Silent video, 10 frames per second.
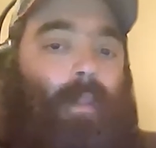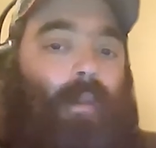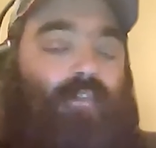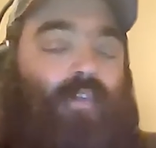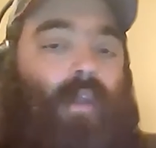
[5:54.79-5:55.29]

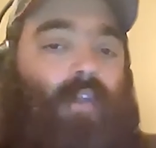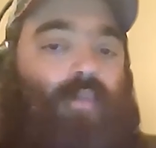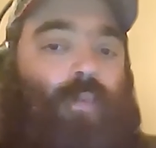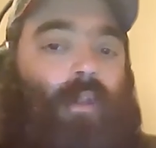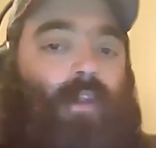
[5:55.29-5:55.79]
It's
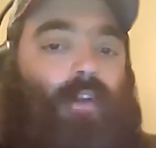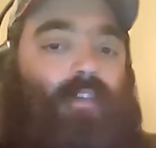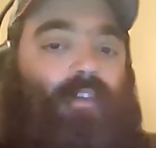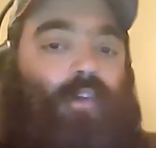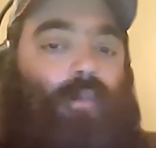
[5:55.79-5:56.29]
it's really good
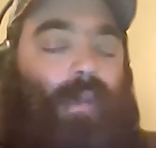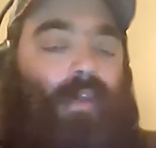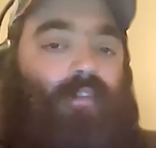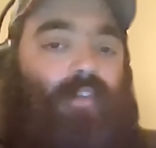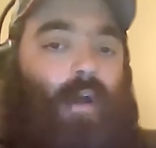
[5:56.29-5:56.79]
to do
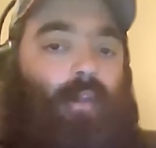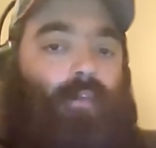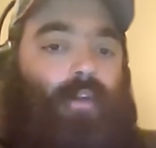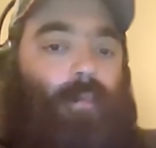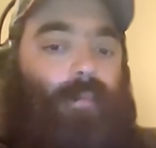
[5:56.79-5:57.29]
because
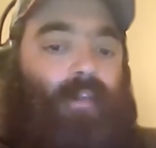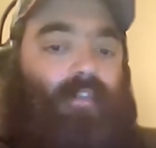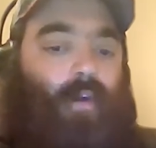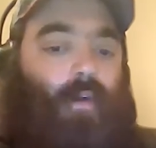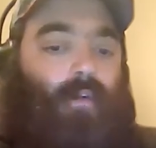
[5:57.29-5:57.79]
other
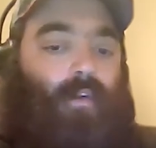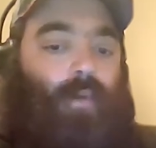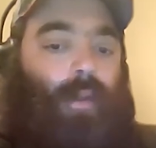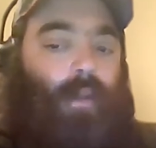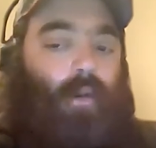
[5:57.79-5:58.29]
companies aren't
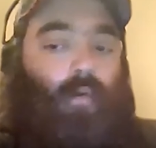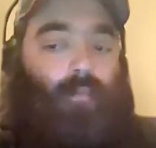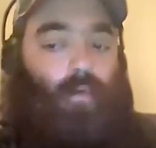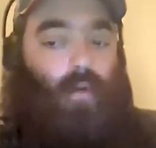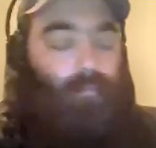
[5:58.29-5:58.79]
doing it
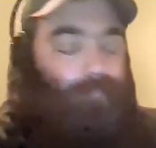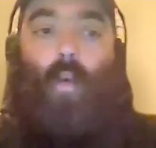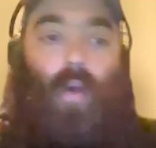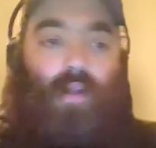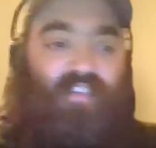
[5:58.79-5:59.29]
overall.
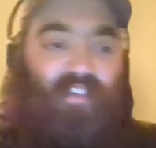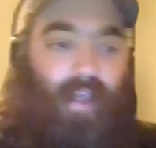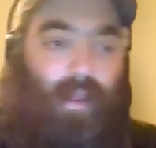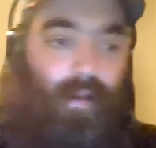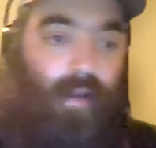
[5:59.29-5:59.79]
Once
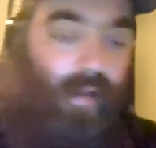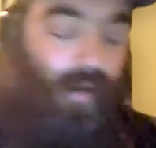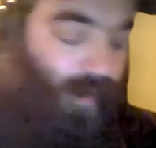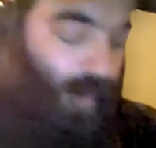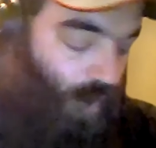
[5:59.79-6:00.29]
again,
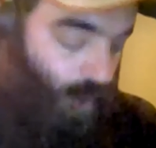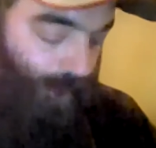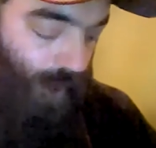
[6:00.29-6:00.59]
I hope